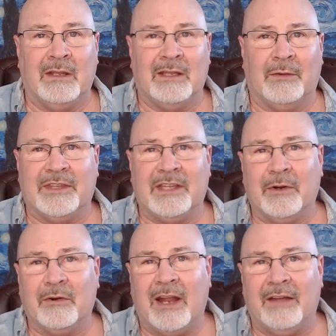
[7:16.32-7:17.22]
Now with
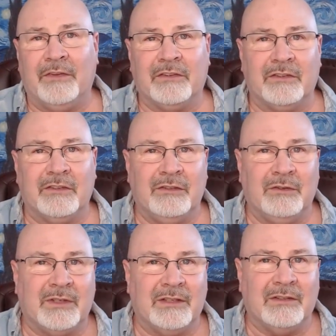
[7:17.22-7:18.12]
demographics,
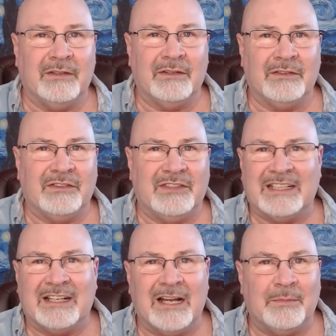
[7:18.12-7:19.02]
you can see
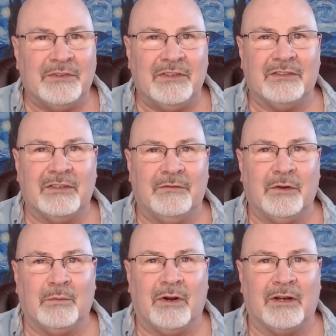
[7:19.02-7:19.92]
the composition of
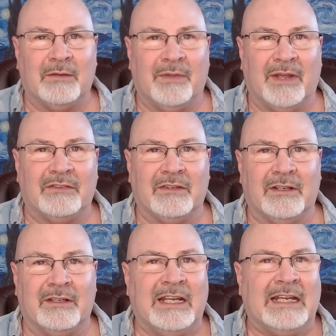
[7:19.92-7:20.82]
your market based
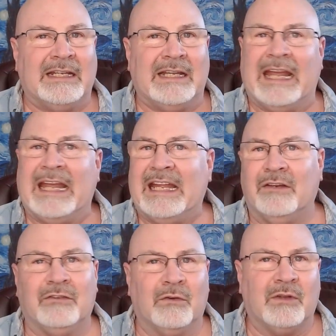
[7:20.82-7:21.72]
on
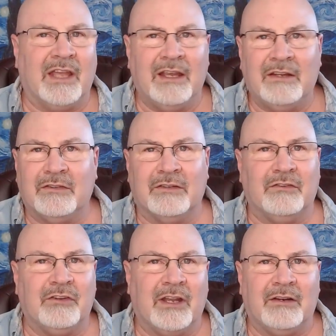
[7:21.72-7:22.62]
age,
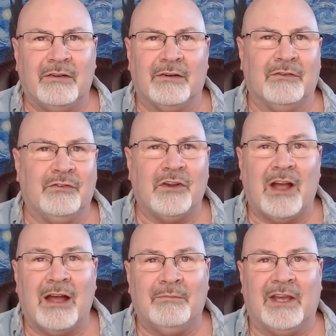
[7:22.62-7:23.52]
location, gender,
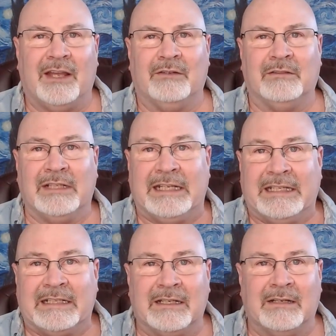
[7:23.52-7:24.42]
job title,
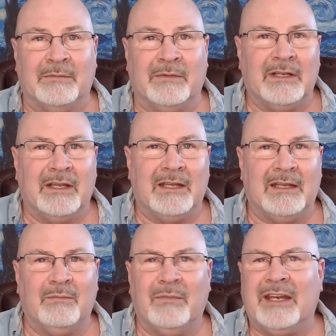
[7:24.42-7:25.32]
income,
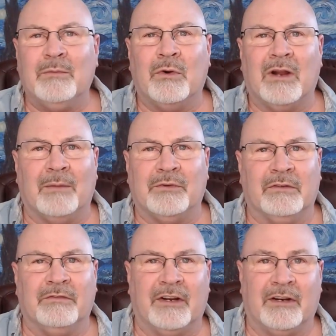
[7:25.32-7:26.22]
and many more
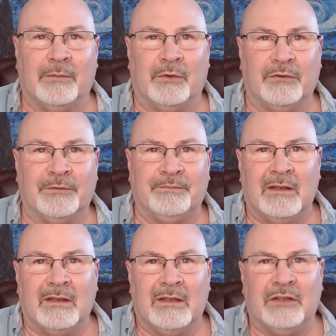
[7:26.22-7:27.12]
optional variables.
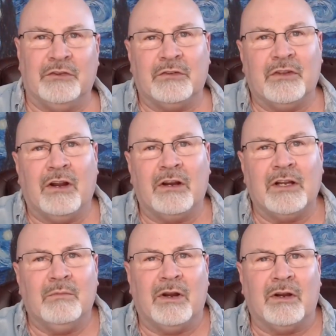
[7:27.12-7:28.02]
Is your
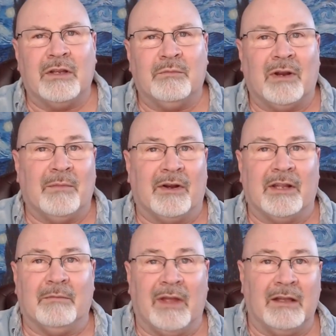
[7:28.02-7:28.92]
target market
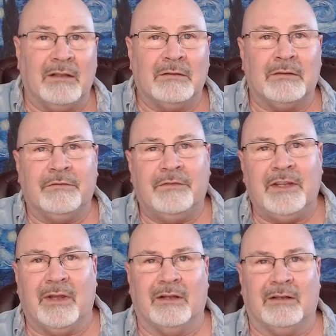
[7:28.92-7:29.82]
primarily male or
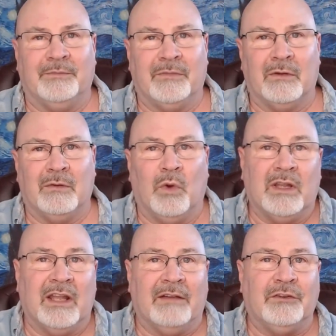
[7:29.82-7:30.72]
female?
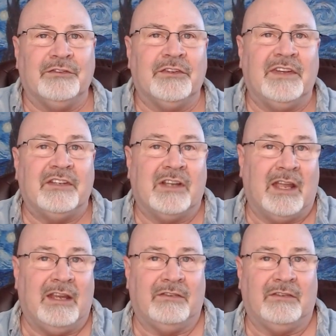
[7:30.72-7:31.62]
What levels of
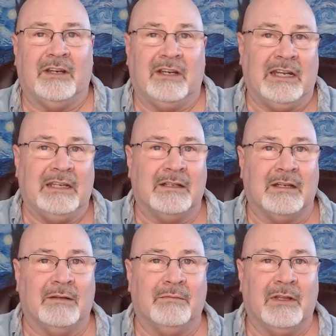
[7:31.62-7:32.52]
education and
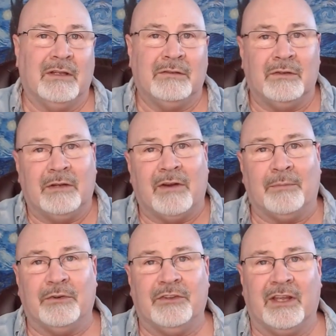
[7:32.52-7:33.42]
income do they
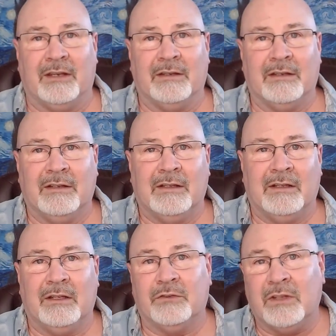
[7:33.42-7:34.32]
represent?
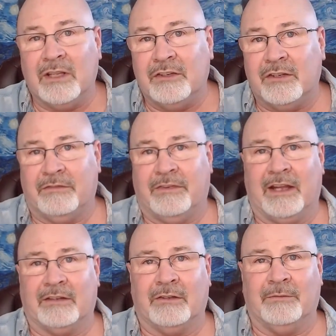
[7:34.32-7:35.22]
Is religion a
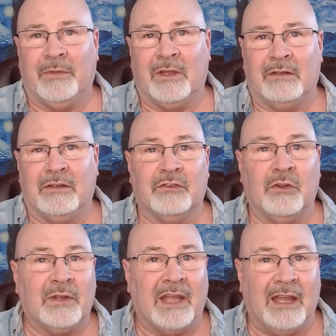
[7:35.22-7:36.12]
factor? Does
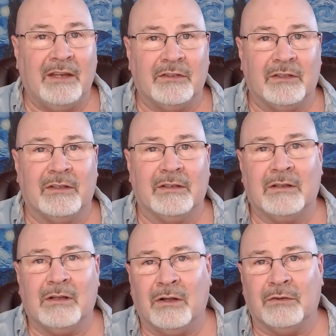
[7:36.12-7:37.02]
location,
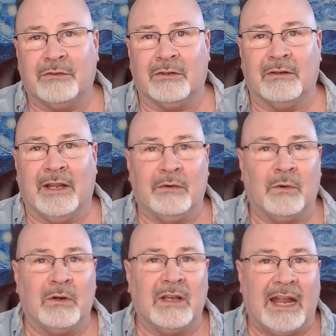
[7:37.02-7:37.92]
culture, and
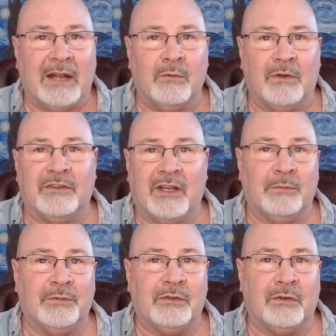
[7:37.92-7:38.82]
or language
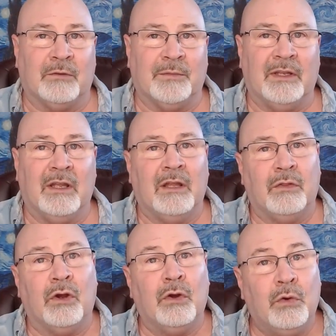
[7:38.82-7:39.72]
help determine
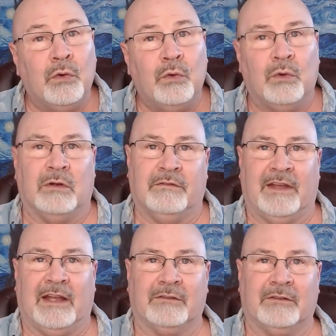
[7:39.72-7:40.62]
the who
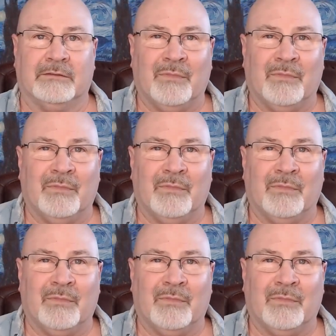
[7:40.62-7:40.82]
factor?